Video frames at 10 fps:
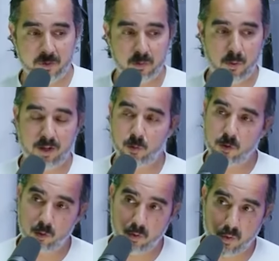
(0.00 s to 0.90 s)
My Amazon brands
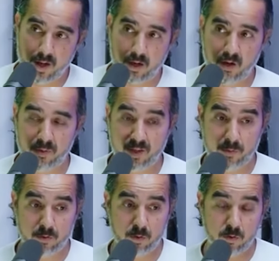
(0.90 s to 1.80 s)
were doing well. I was
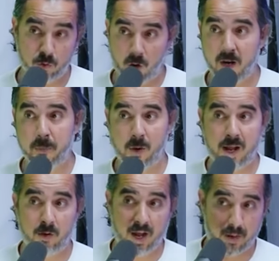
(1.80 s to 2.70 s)
able to start a
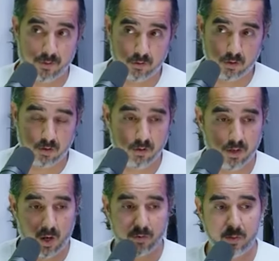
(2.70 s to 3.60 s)
brand on Amazon
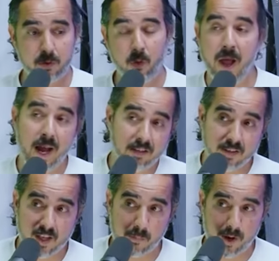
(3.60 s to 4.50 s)
and I was able to
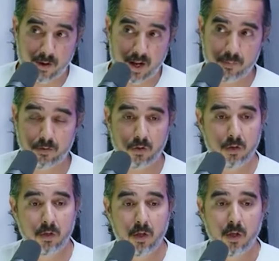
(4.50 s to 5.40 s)
exit that brand on
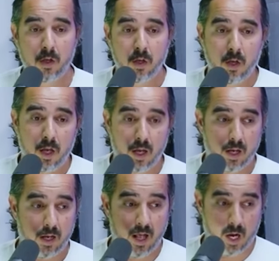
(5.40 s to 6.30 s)
Amazon.
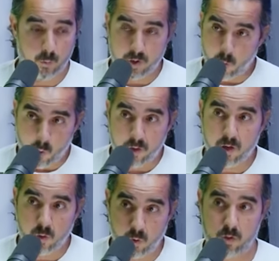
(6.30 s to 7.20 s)
And I
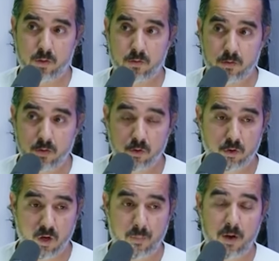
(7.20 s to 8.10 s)
recorded a course
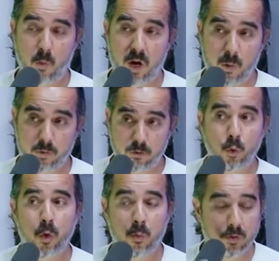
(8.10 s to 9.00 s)
to talk about what I was
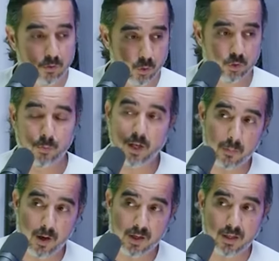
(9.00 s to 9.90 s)
doing with social
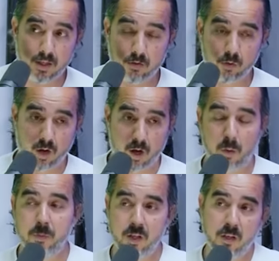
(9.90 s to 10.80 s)
media marketing to
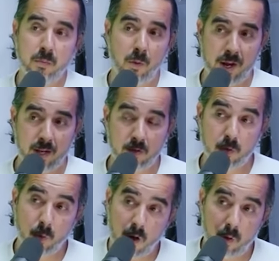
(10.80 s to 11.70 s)
help these brands
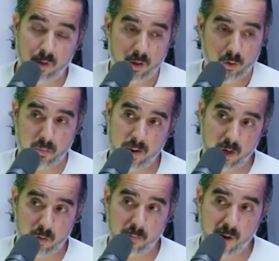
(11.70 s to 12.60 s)
grow, including
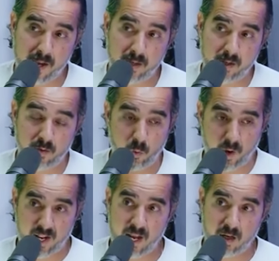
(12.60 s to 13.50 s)
my own brand and
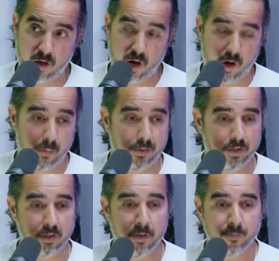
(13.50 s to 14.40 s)
what I had accomplished.